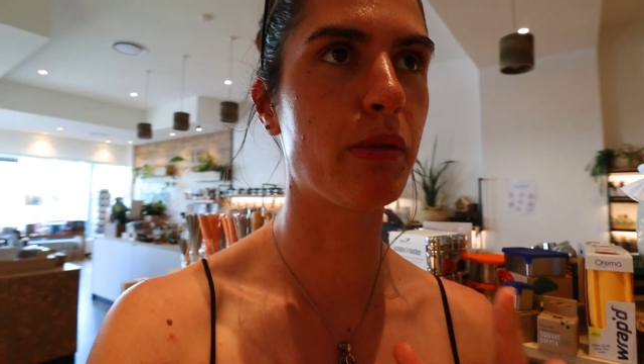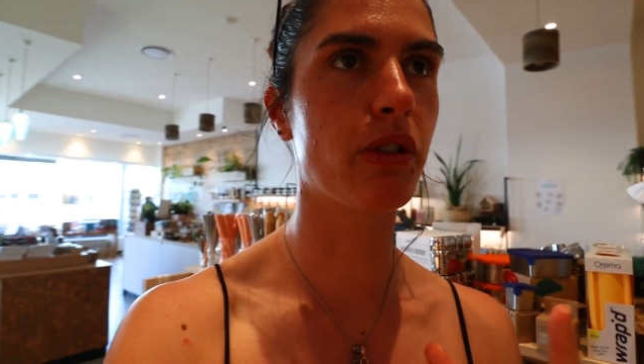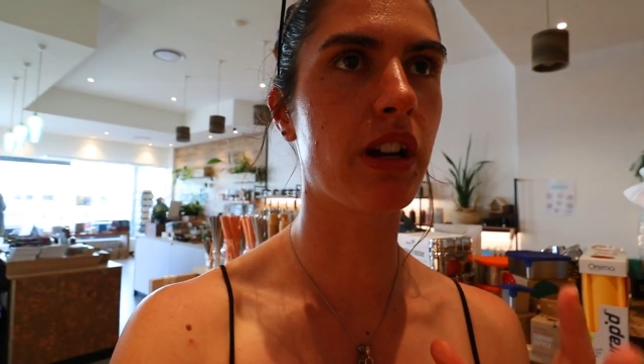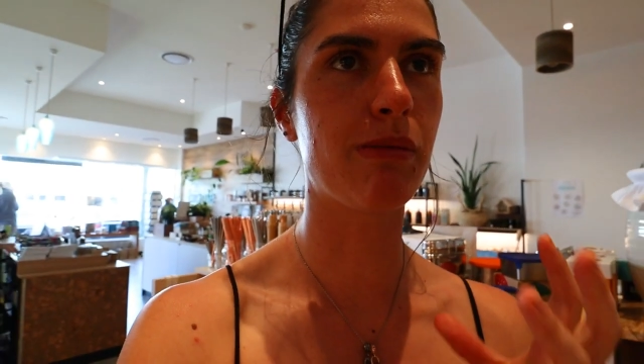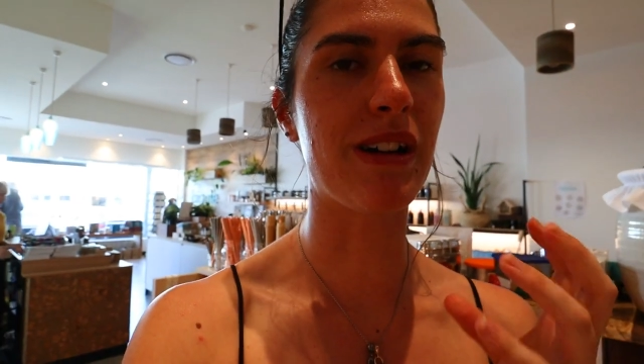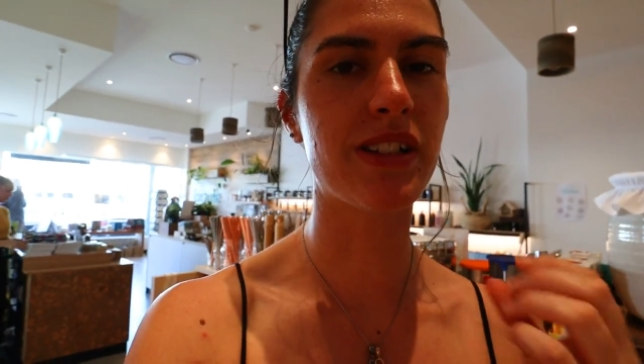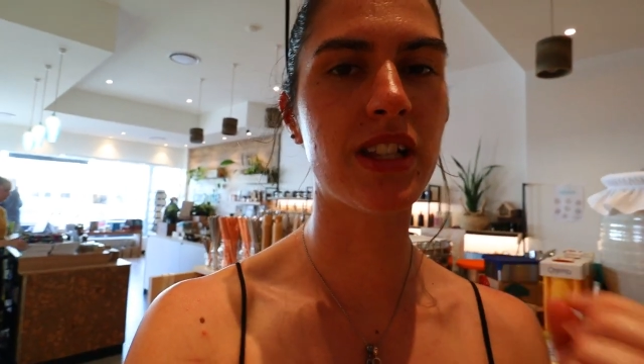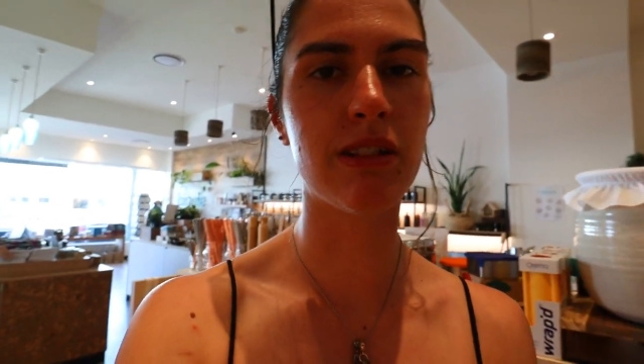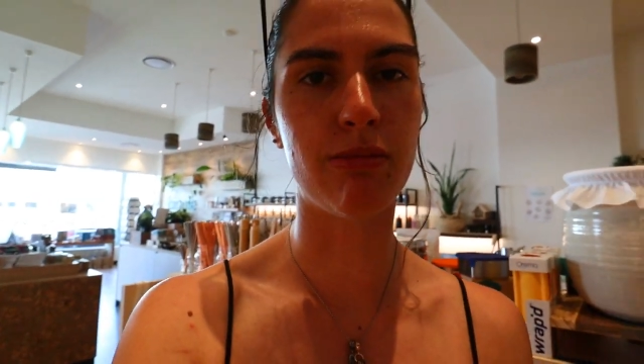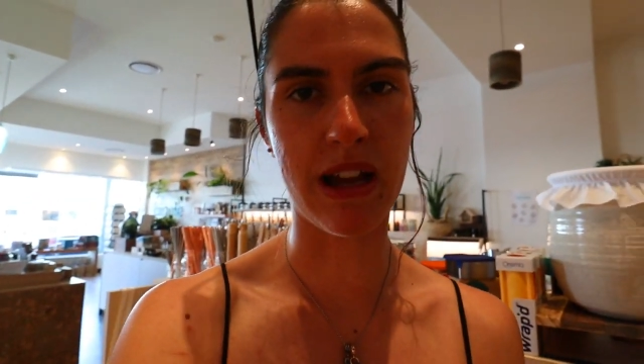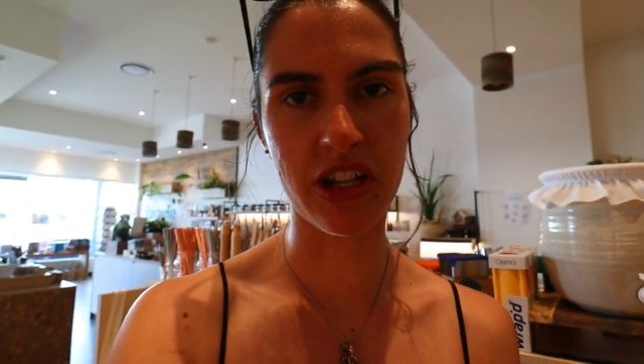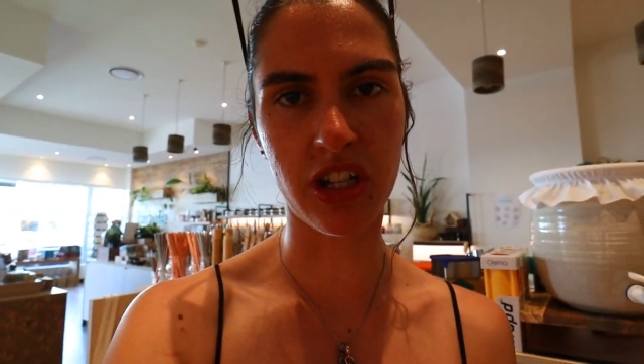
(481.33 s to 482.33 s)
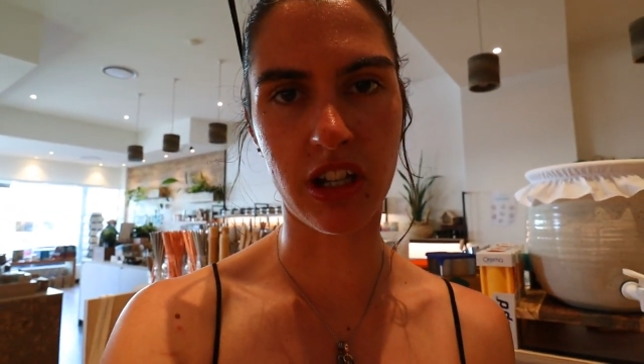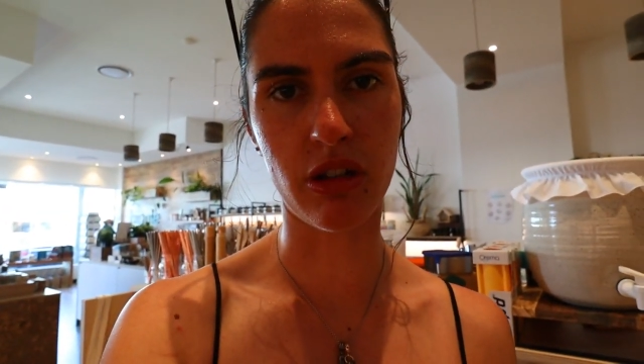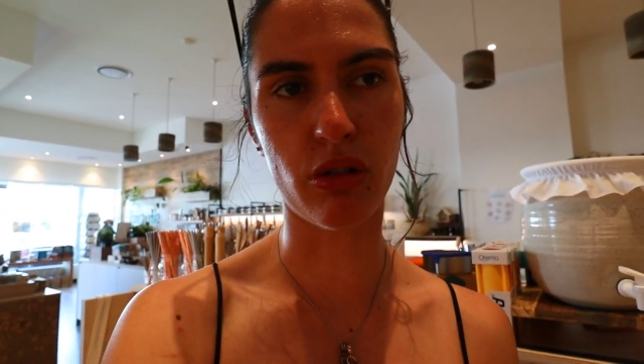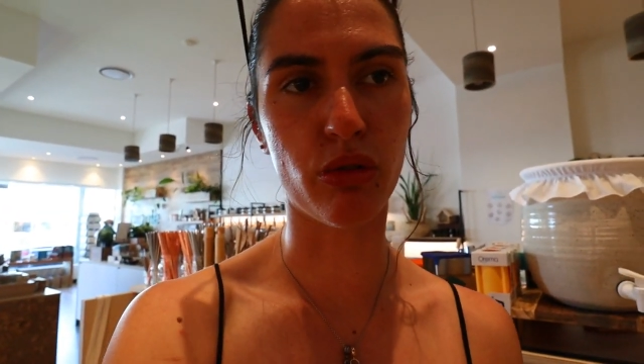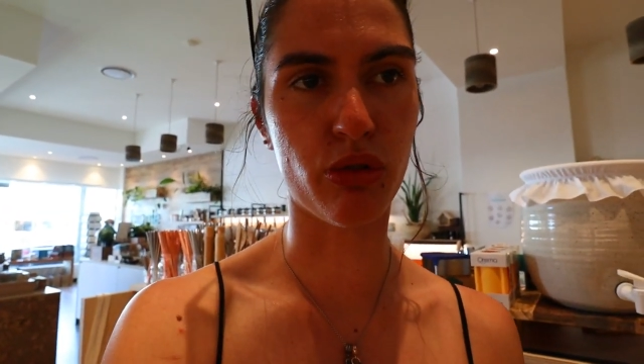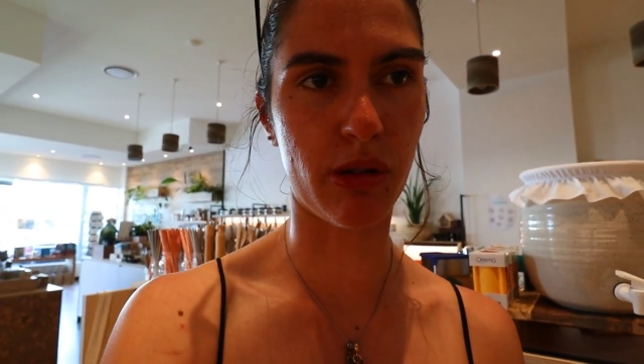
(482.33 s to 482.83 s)
be worried about smashing
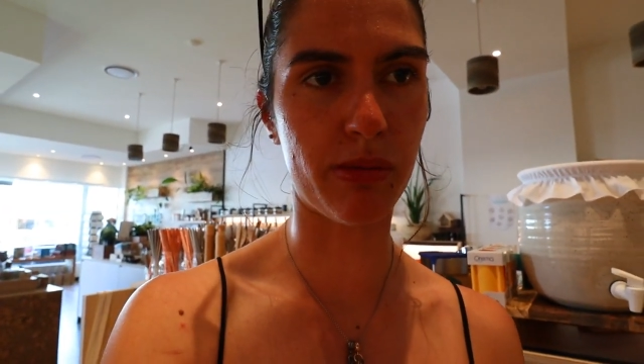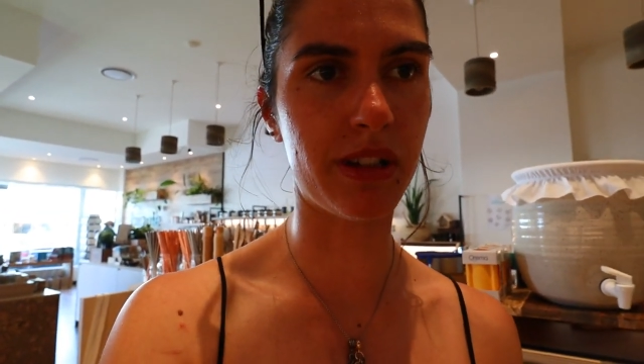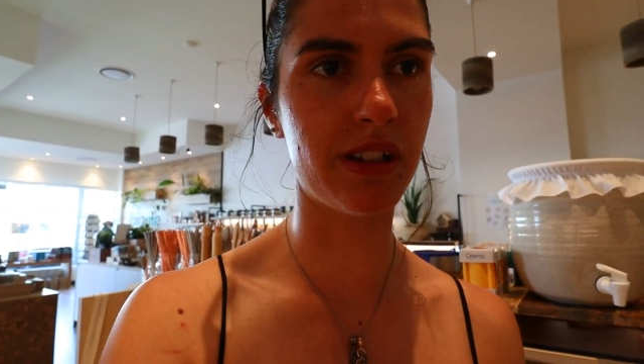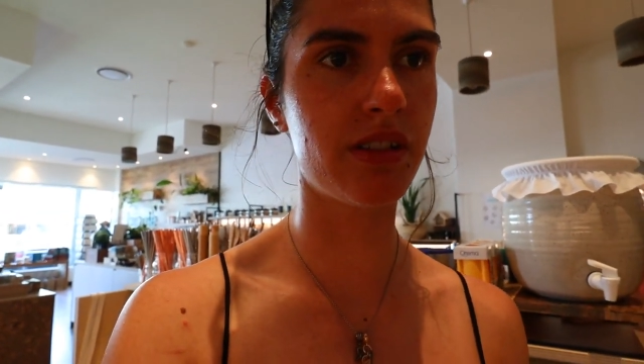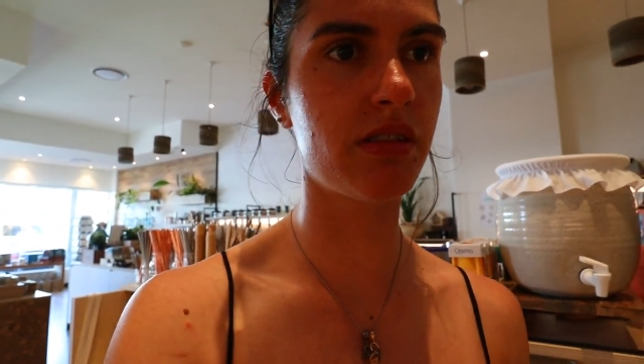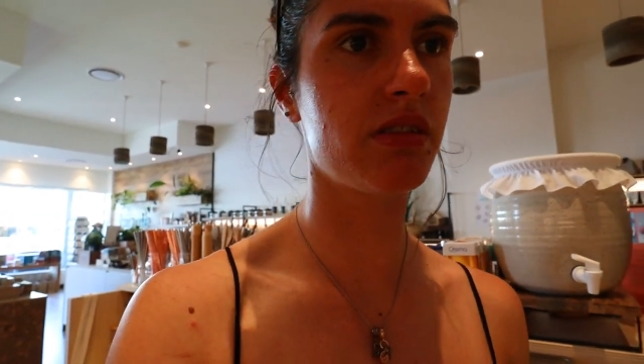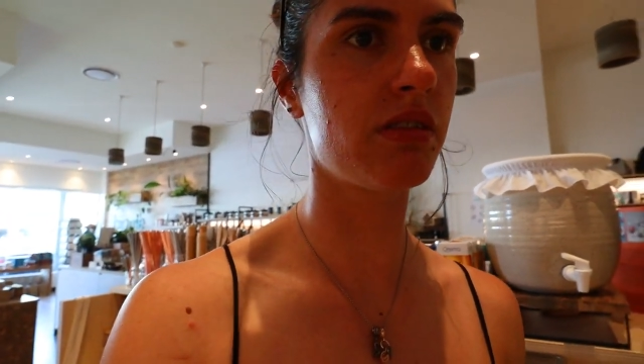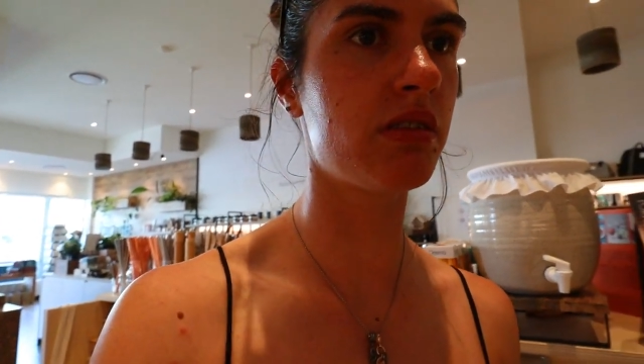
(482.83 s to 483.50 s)
it or dropping it.